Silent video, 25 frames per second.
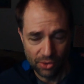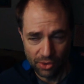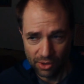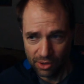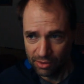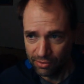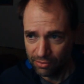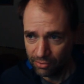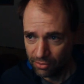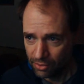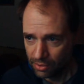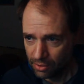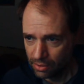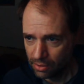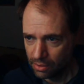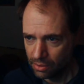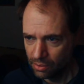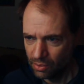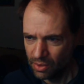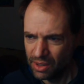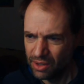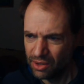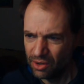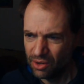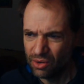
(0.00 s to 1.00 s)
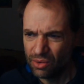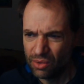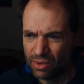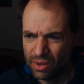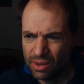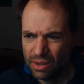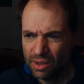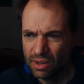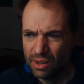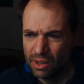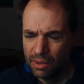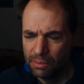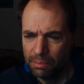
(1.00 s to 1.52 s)
of, well, no,
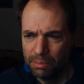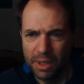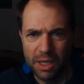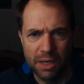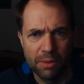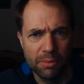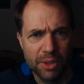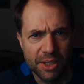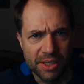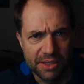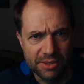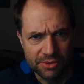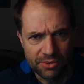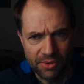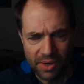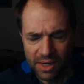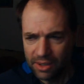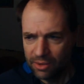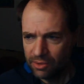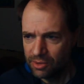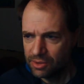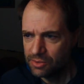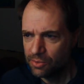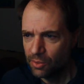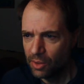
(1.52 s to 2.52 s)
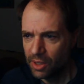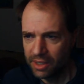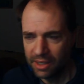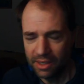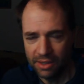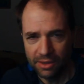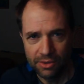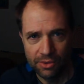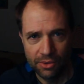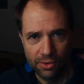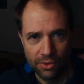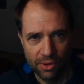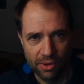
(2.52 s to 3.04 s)
minimally strenuous walking
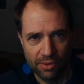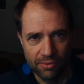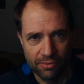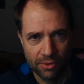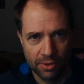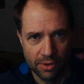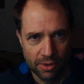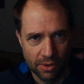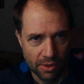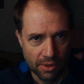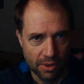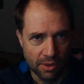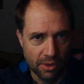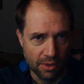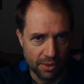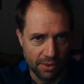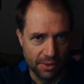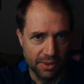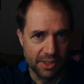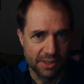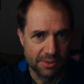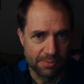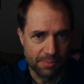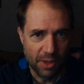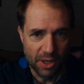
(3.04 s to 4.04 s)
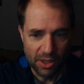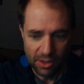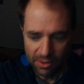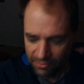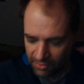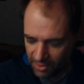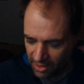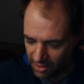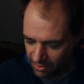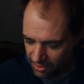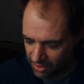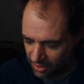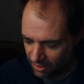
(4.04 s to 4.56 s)
tour of this part of
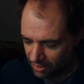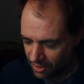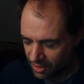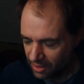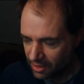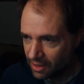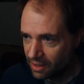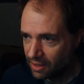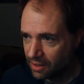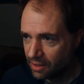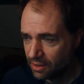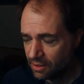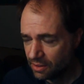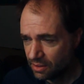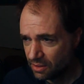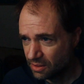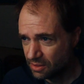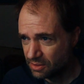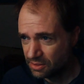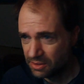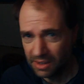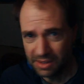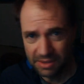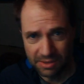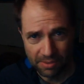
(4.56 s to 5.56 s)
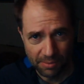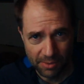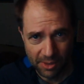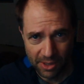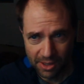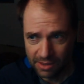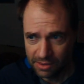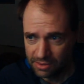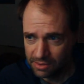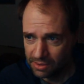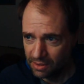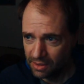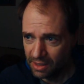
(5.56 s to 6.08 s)
downtown LA and see some
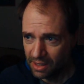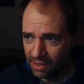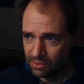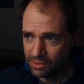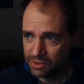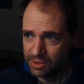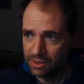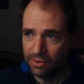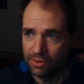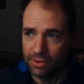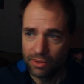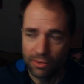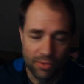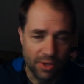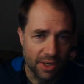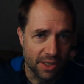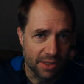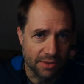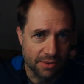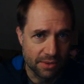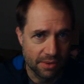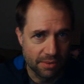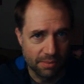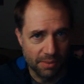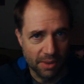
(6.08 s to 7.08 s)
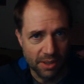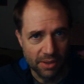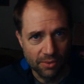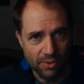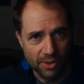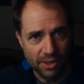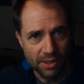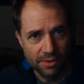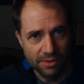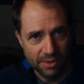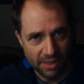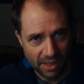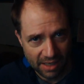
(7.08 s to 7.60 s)
things. That was the request, by the
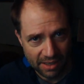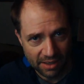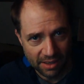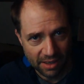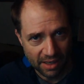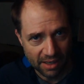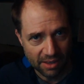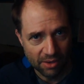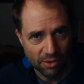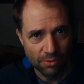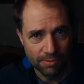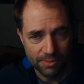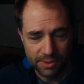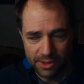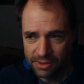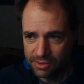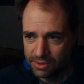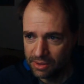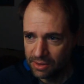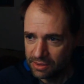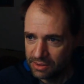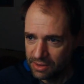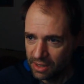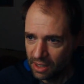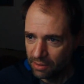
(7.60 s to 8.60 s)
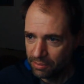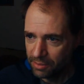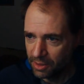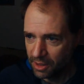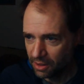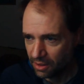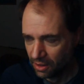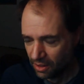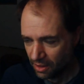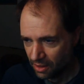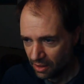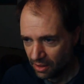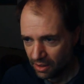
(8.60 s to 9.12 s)
way. Todd, I hope this is helping.
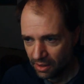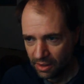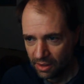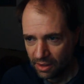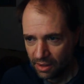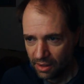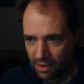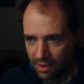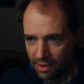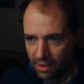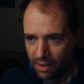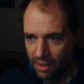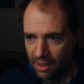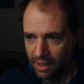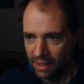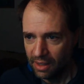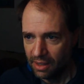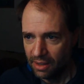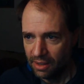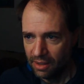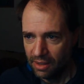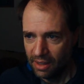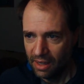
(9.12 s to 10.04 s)
And